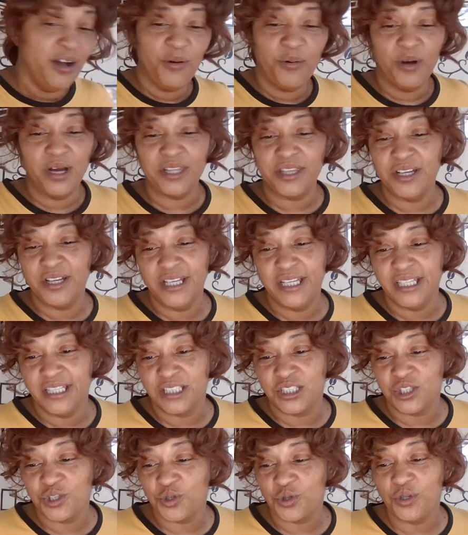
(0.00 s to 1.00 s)
Whether
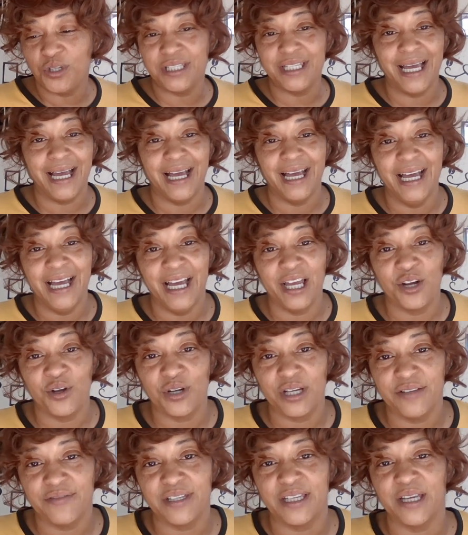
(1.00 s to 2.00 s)
it's true or not, I
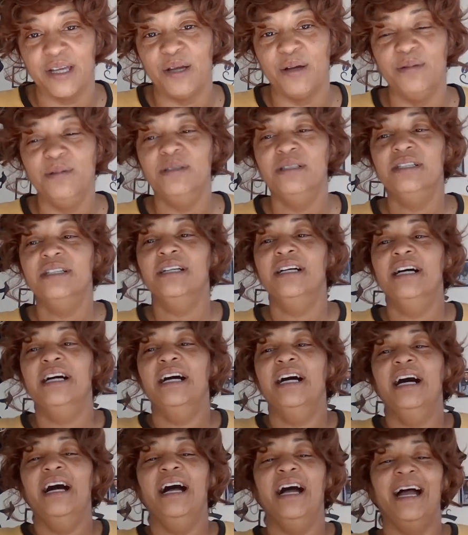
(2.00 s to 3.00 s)
don't give a damn.
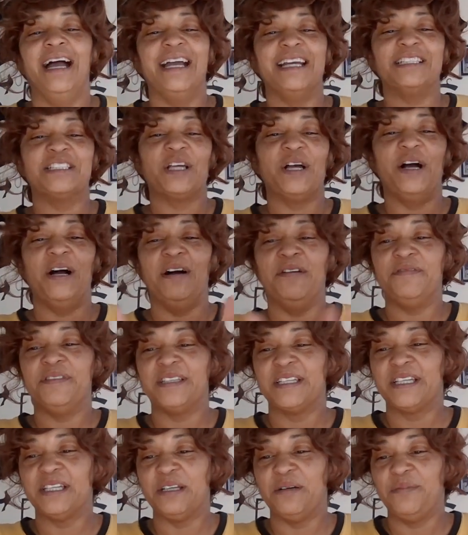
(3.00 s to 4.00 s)
All right, y'all. I'm I'm
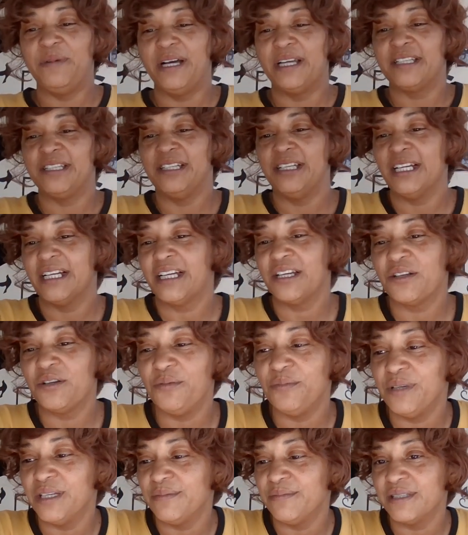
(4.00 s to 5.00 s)
gonna get up out of here. I gotta
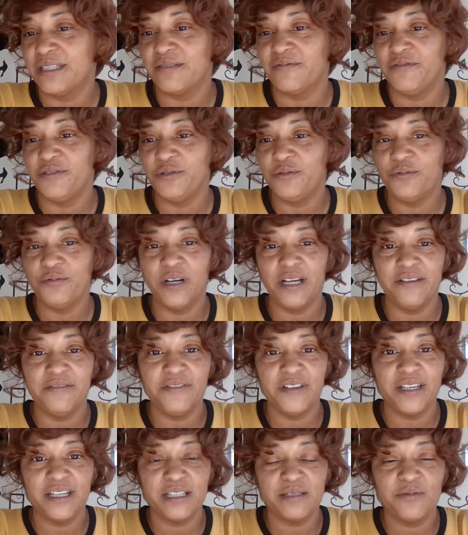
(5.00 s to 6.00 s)
go make me some food right
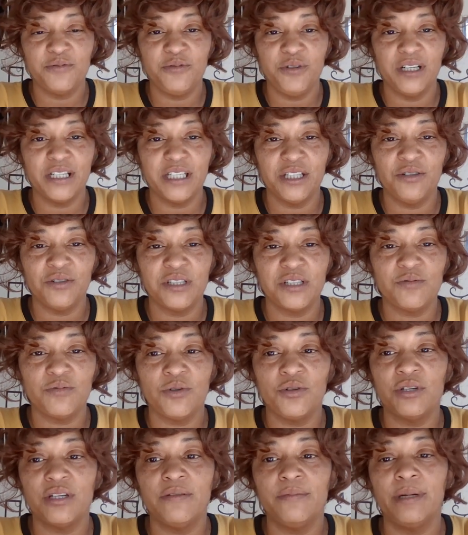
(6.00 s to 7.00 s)
fast before I get on this
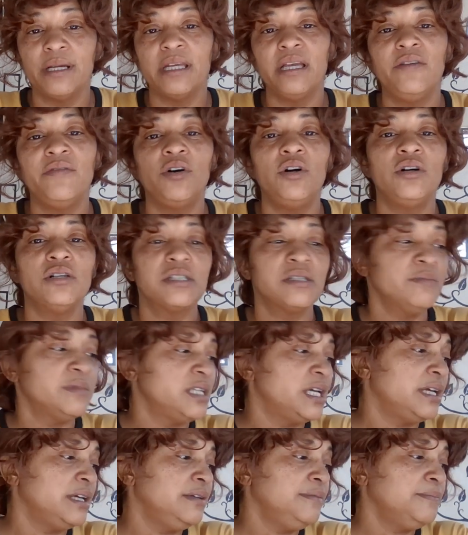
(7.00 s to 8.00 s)
road. Everybody have an awesome
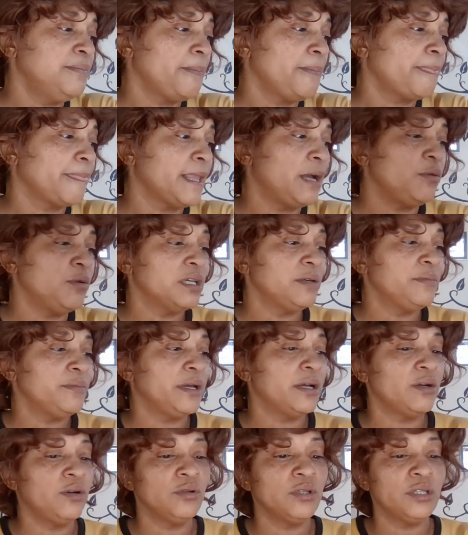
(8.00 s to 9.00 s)
day. And we'll get
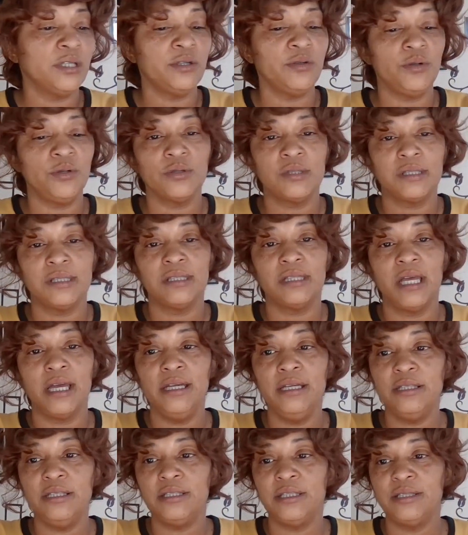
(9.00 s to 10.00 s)
back on later on
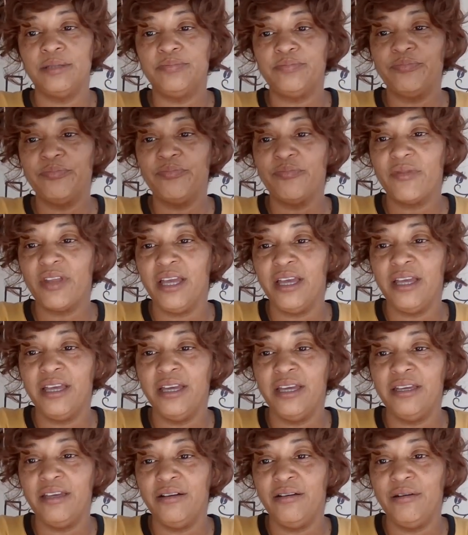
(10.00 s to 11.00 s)
tonight
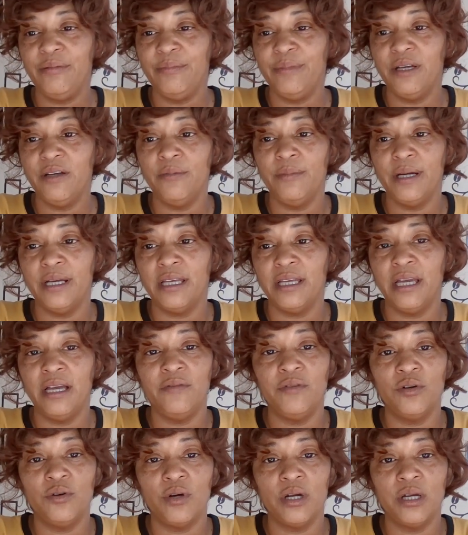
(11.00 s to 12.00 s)
and um, everybody
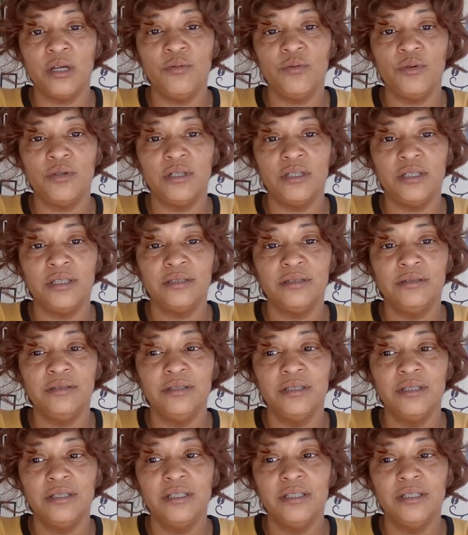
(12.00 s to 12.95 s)
have a great one.